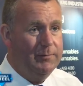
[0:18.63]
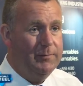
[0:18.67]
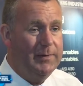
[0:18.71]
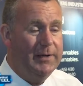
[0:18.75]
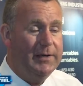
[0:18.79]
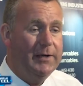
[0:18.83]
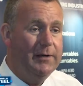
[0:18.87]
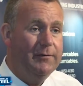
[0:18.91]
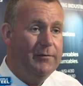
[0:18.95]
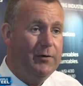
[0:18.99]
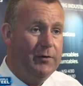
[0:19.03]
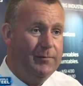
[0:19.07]

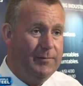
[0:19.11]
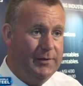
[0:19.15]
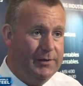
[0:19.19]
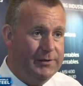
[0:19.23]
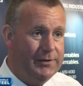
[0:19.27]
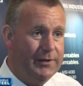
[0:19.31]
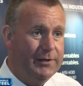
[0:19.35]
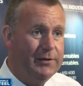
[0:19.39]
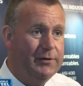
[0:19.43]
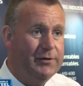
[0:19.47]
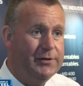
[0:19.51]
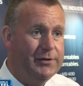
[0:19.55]
Many of our
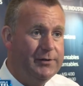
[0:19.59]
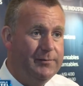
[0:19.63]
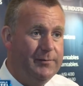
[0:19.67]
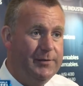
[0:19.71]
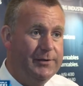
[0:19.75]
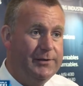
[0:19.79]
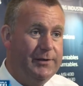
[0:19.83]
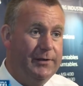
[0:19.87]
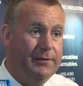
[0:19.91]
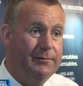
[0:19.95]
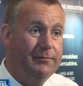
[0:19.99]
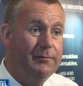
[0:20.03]
major
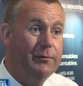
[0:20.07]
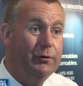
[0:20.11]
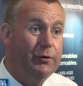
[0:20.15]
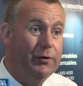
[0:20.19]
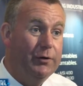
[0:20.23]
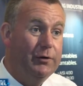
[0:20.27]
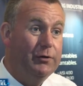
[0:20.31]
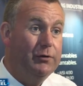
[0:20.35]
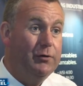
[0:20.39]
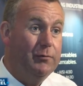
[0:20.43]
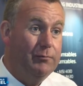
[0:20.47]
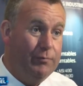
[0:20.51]
customers are
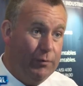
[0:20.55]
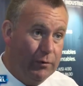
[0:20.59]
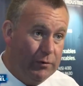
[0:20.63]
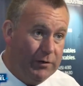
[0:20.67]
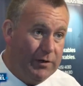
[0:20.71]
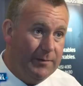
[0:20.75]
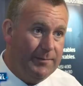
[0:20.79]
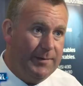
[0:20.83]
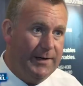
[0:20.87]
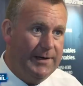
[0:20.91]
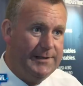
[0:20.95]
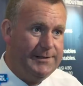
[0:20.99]
looking to book
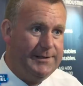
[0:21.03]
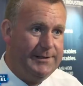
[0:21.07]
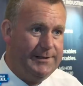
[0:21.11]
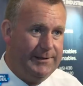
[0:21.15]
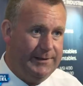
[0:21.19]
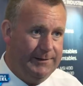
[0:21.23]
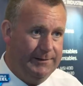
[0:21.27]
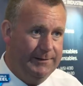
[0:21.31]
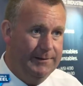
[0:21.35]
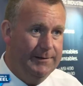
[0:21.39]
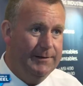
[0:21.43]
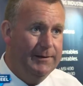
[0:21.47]

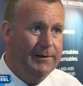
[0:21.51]
capacity,